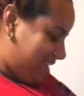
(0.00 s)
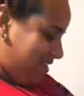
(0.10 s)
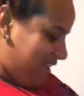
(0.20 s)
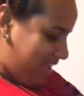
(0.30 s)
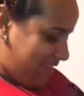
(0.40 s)

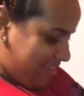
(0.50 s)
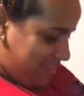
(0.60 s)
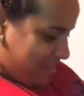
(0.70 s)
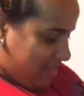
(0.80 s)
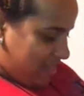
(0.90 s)
Okay,
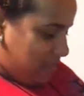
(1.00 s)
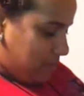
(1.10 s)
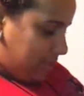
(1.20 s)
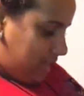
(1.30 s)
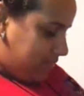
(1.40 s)
the
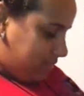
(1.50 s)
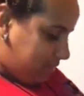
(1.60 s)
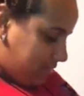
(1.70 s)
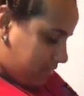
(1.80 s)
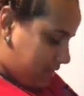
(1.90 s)

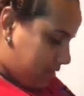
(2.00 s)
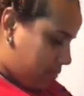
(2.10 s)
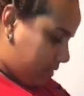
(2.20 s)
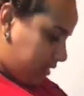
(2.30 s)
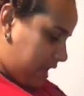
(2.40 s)
molasses,
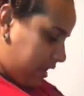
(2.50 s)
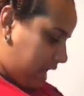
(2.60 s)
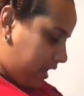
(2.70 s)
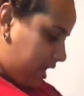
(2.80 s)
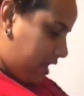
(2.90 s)
the one's kind of
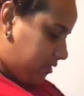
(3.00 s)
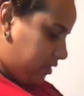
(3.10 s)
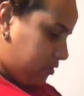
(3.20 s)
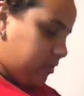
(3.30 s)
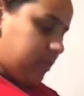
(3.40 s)
like hay, it's
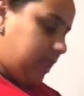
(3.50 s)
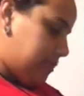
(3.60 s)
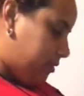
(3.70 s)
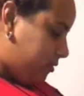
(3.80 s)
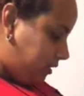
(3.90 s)
gonna go in the
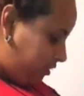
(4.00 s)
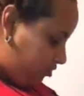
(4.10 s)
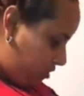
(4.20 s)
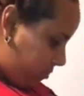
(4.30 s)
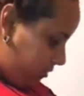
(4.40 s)
clay bowl.
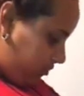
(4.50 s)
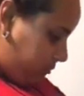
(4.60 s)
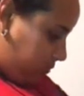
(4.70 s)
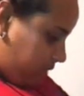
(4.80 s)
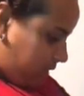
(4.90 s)
That's drippish.
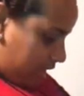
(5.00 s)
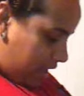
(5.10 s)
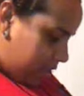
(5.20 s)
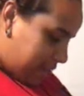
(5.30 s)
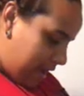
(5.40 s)

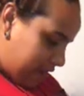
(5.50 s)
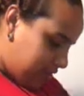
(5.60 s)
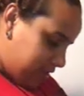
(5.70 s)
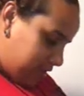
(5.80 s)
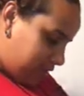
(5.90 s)
Alfalfa
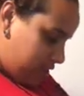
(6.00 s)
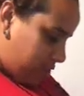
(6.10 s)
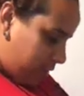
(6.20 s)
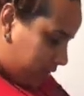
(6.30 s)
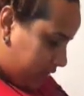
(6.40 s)
is gonna
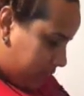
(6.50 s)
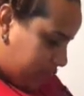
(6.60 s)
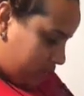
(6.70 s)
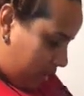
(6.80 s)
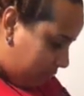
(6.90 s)
go in
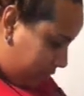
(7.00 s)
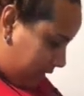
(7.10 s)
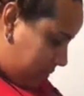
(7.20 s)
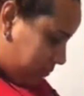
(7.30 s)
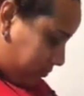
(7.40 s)
the dragon
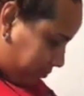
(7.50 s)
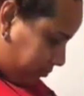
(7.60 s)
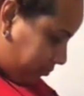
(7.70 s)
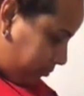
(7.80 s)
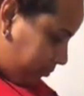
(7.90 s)
flip.
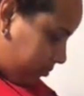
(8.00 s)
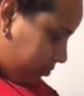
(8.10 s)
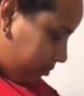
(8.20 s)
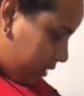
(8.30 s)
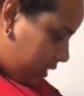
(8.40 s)

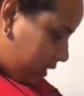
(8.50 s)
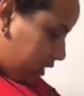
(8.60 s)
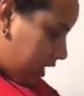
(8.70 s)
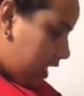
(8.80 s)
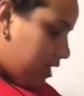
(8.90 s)

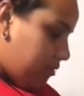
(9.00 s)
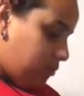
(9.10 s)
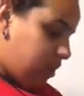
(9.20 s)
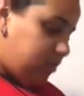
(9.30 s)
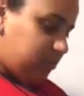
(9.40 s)
Now,
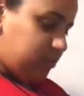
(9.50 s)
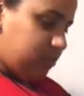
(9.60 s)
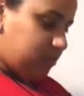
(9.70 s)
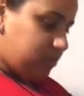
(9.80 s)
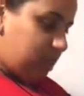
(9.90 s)
once
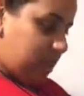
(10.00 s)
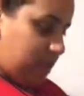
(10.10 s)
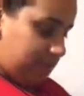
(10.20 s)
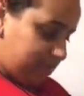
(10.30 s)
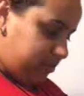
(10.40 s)
they
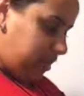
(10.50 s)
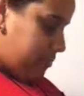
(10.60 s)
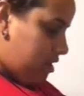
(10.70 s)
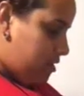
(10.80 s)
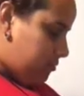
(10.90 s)
eventually
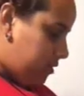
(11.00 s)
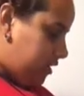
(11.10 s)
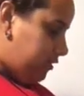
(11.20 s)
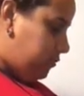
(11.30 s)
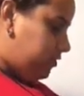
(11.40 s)
burn, we're
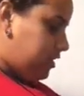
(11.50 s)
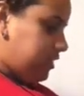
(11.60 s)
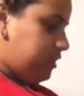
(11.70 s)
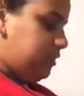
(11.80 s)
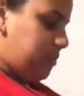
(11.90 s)
gonna switch to
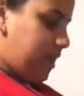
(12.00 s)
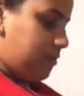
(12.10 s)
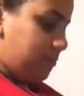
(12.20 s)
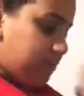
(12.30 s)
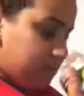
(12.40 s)
another
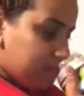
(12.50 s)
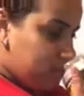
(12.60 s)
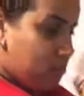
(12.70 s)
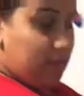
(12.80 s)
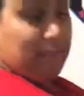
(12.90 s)
tobacco.
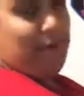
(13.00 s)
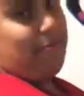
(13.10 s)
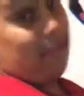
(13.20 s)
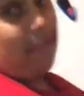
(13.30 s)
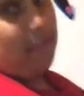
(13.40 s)
One of my
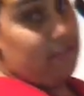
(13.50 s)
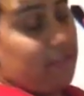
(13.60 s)
favorites.